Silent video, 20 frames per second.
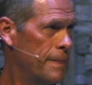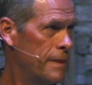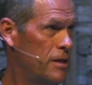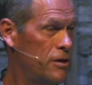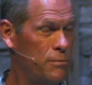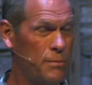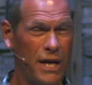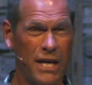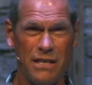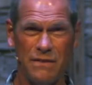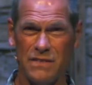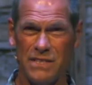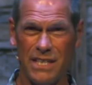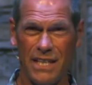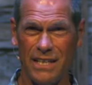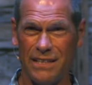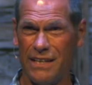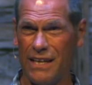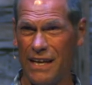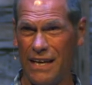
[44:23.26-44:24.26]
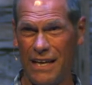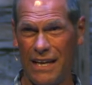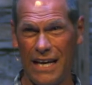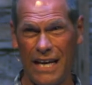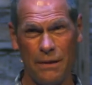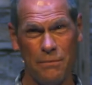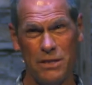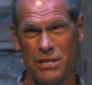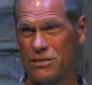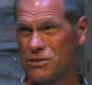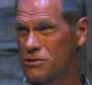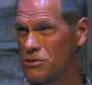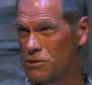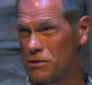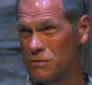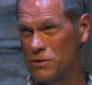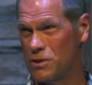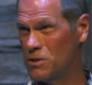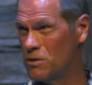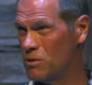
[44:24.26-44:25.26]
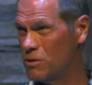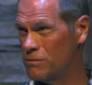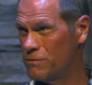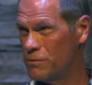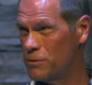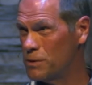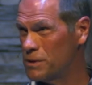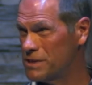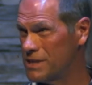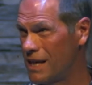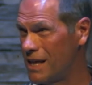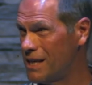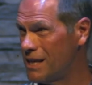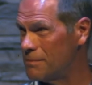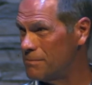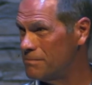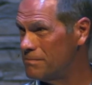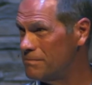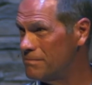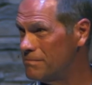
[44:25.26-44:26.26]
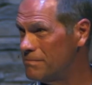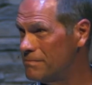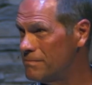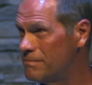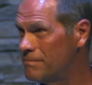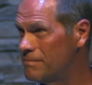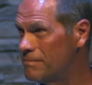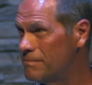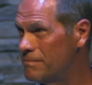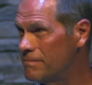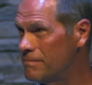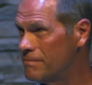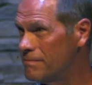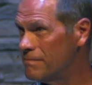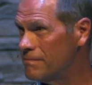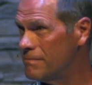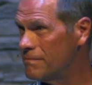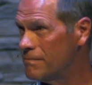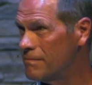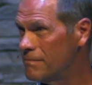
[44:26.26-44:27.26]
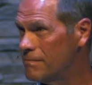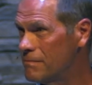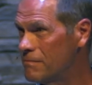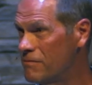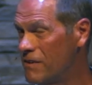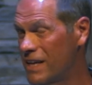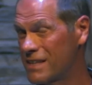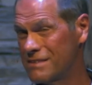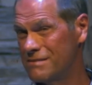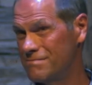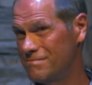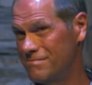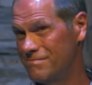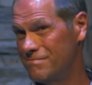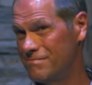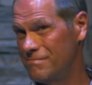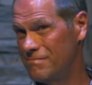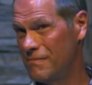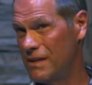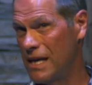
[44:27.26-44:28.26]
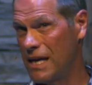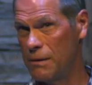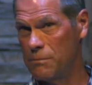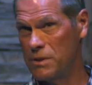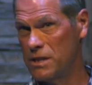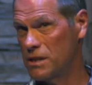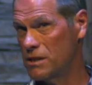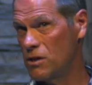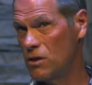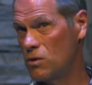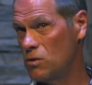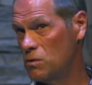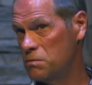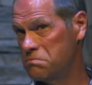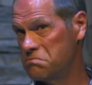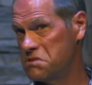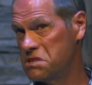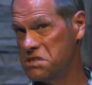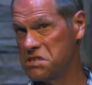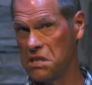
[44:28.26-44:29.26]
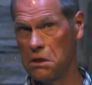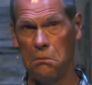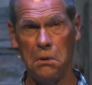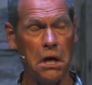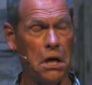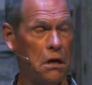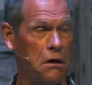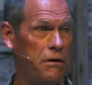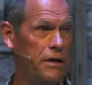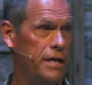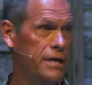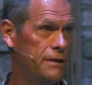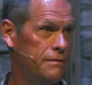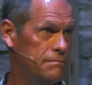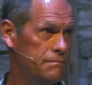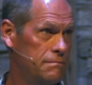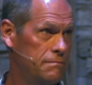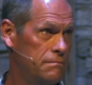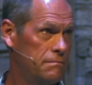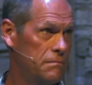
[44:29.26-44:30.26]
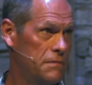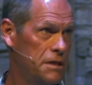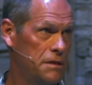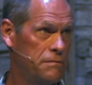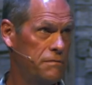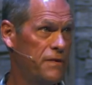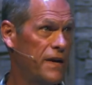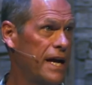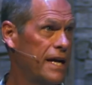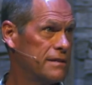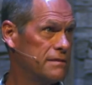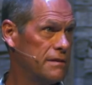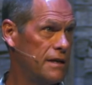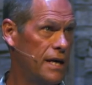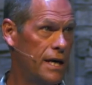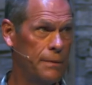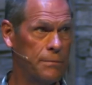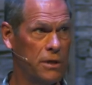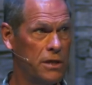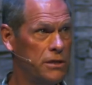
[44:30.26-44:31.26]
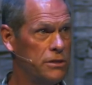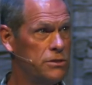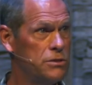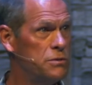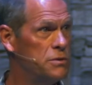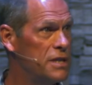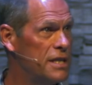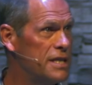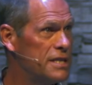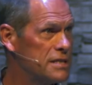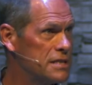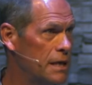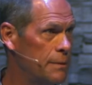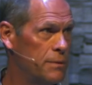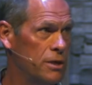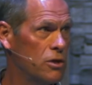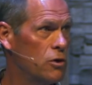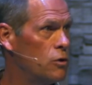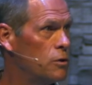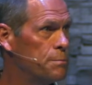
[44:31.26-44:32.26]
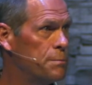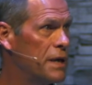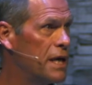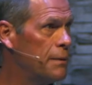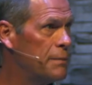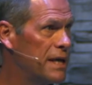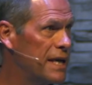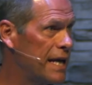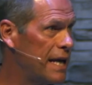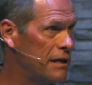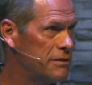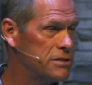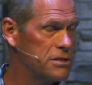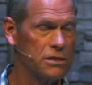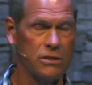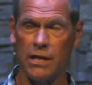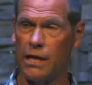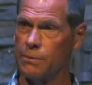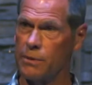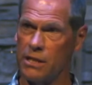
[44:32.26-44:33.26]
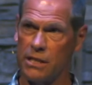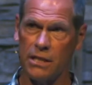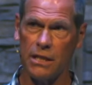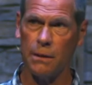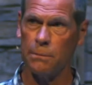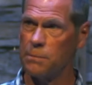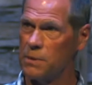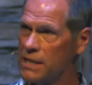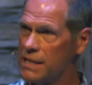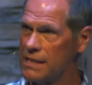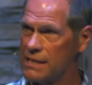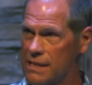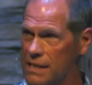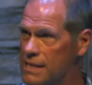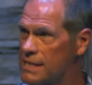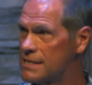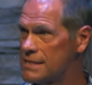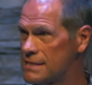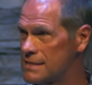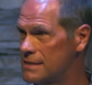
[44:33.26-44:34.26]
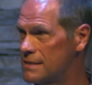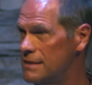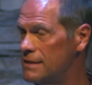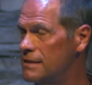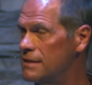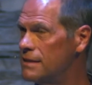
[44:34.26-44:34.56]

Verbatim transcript: You may have said, I'm going to serve you, Lord, full time. In fact, I'm going to go to seminary. In fact, I'm going to do this. I'm going to go become a counselor. I'm going to complete this.